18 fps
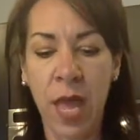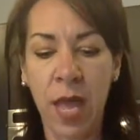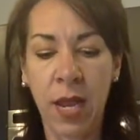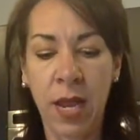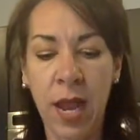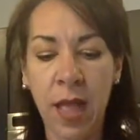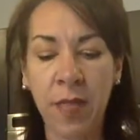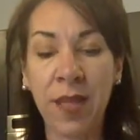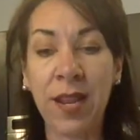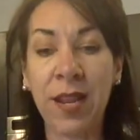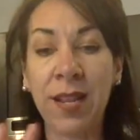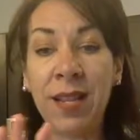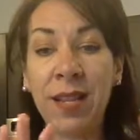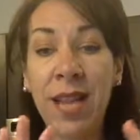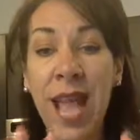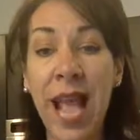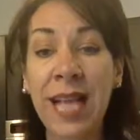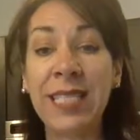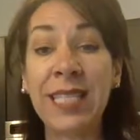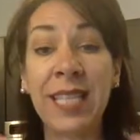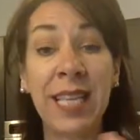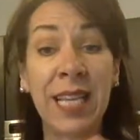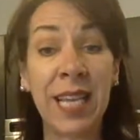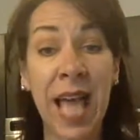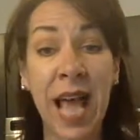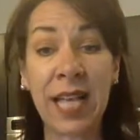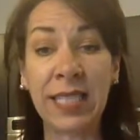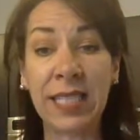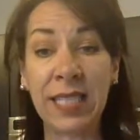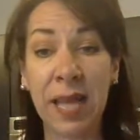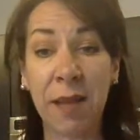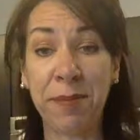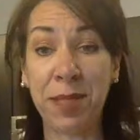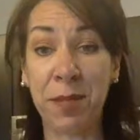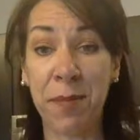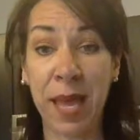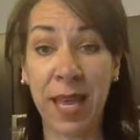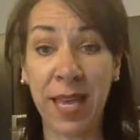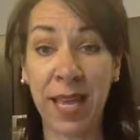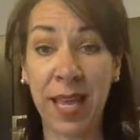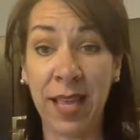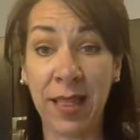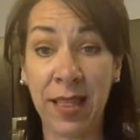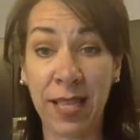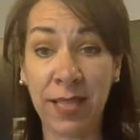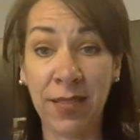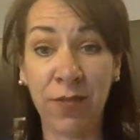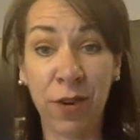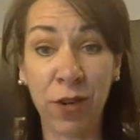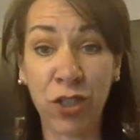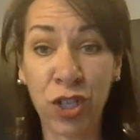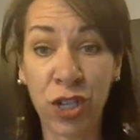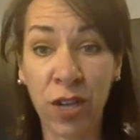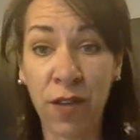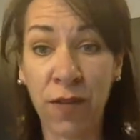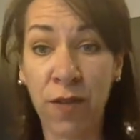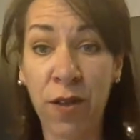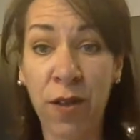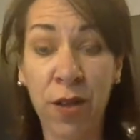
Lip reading: Now, the next and the last step to making this version of